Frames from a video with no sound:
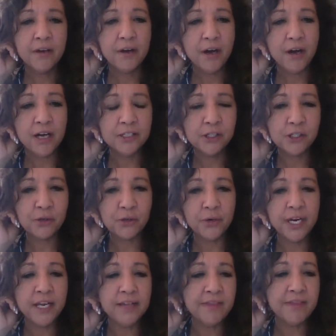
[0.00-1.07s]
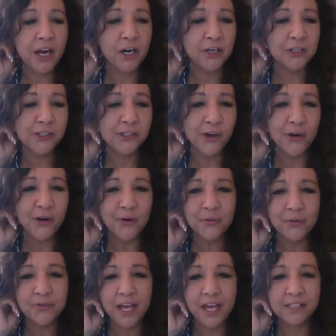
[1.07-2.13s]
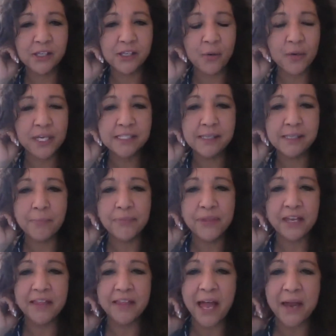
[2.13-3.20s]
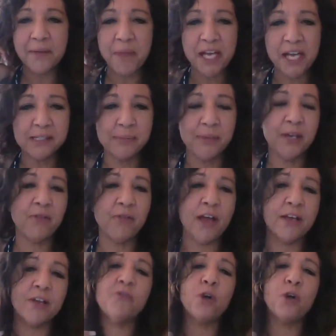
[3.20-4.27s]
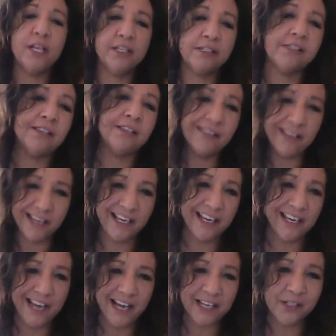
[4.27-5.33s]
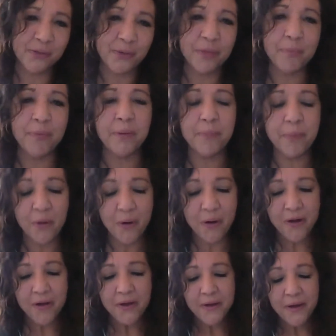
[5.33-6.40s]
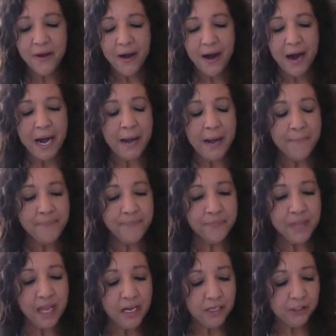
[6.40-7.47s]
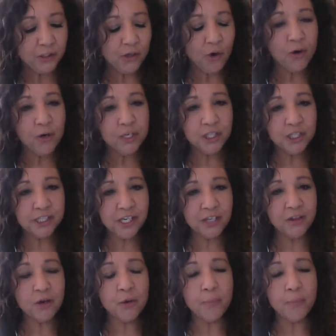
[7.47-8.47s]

on screen there. So that's always something that makes me like instantly connect with people. So just a little